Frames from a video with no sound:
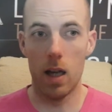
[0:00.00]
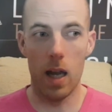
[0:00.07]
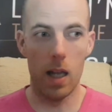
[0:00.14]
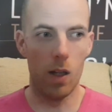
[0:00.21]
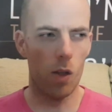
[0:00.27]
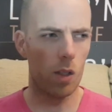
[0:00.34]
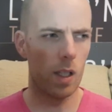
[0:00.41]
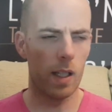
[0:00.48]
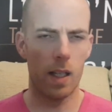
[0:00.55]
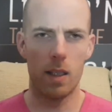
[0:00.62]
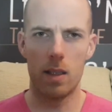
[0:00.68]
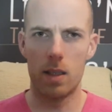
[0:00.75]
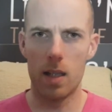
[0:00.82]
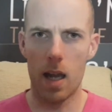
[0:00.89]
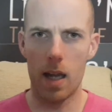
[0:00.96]
I look like I
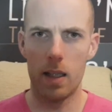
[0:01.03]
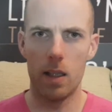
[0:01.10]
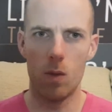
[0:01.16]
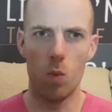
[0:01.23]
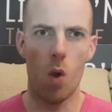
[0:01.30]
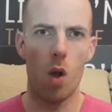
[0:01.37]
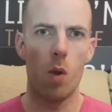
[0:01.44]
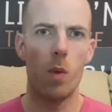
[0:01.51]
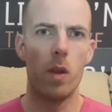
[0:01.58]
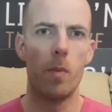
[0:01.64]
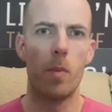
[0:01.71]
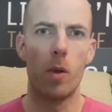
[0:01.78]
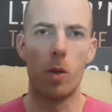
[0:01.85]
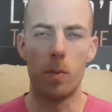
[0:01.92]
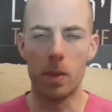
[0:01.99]
stand and walk with a
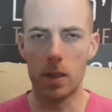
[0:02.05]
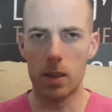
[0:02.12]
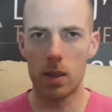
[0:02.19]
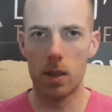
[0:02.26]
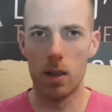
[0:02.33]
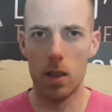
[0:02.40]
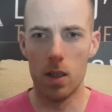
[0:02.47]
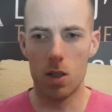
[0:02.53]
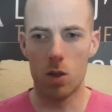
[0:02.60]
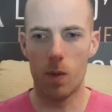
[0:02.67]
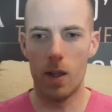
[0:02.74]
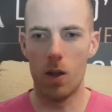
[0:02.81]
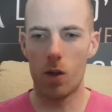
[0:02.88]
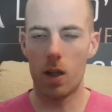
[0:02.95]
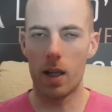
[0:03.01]
purpose. So I
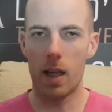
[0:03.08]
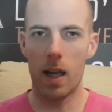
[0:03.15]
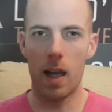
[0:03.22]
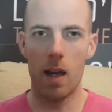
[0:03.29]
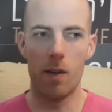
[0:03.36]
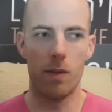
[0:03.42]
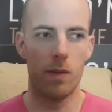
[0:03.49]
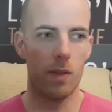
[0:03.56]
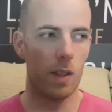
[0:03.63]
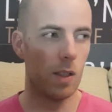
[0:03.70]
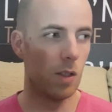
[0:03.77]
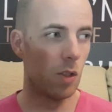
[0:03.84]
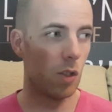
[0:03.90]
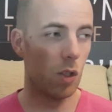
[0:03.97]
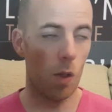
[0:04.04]
look like I have
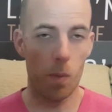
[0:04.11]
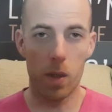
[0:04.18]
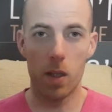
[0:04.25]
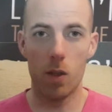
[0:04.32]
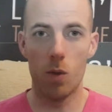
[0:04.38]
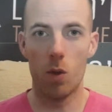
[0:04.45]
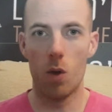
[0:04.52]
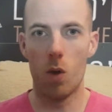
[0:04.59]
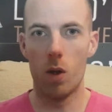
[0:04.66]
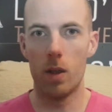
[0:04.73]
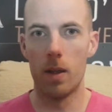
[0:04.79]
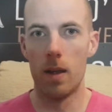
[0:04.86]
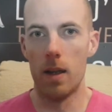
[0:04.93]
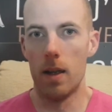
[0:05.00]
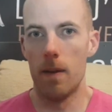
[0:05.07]
something going on.
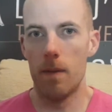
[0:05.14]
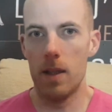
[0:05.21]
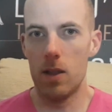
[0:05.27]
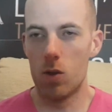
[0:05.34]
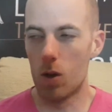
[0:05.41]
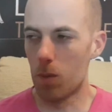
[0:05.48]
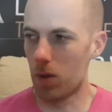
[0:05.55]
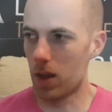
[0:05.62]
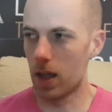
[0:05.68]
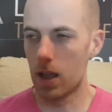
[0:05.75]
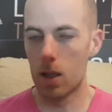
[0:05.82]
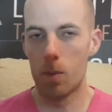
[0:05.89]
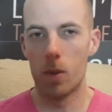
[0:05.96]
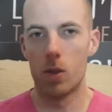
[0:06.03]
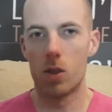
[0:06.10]
Either I'm thinking
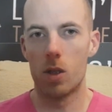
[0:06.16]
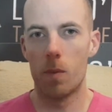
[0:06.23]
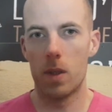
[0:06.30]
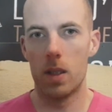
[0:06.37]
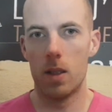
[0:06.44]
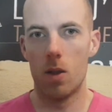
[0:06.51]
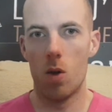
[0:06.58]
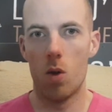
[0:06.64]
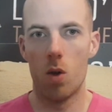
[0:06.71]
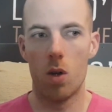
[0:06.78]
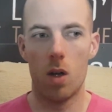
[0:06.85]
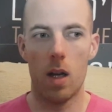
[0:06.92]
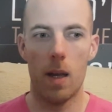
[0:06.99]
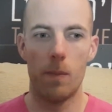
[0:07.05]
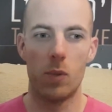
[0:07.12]
about something,
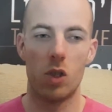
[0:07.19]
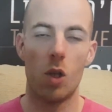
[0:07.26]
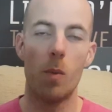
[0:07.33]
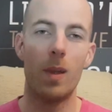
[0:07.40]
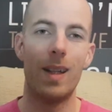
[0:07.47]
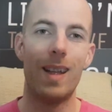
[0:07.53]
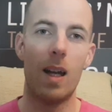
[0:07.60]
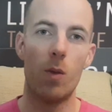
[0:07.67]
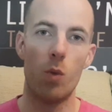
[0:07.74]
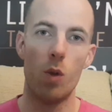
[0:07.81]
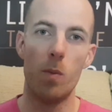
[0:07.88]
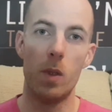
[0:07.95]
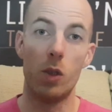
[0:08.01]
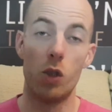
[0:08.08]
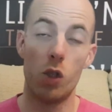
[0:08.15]
or I'm someone in that
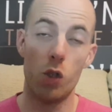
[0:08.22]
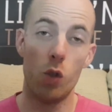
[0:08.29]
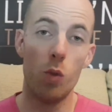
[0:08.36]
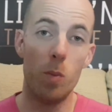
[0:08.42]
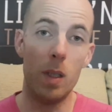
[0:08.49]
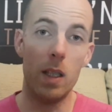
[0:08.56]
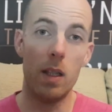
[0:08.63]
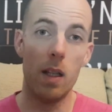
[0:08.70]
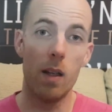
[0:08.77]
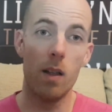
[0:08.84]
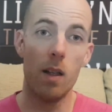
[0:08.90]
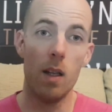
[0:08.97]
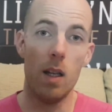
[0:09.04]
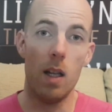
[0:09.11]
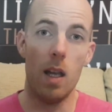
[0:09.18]
room that should be there
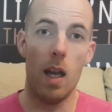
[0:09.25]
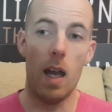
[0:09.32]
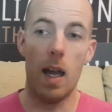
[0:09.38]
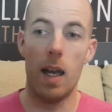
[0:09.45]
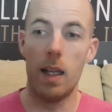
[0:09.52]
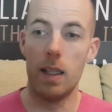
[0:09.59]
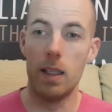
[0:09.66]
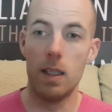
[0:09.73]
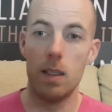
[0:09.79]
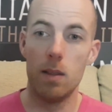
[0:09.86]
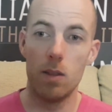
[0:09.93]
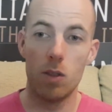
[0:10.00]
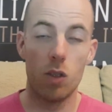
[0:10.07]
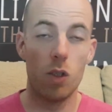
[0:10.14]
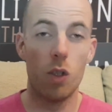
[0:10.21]
and
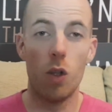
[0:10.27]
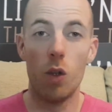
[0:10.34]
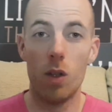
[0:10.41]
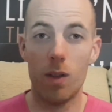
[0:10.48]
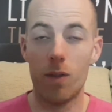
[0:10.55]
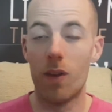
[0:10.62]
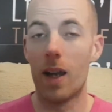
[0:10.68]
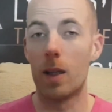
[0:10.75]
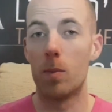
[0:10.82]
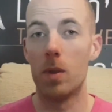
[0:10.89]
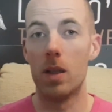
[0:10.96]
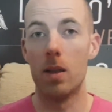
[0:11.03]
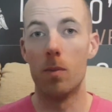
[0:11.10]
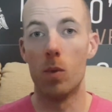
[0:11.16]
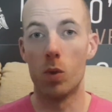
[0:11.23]
could in fact be
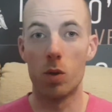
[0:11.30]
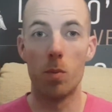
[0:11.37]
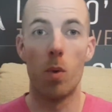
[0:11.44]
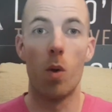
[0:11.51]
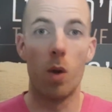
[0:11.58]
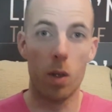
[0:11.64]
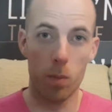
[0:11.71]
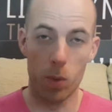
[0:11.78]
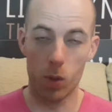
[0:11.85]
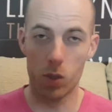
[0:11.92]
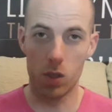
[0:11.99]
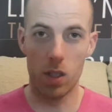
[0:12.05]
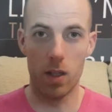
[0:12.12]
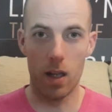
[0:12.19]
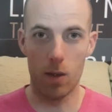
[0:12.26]
the most important
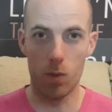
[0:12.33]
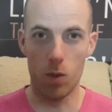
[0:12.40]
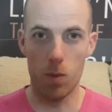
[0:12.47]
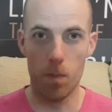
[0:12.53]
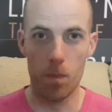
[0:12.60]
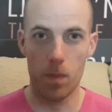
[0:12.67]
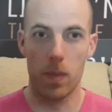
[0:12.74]
person in that room.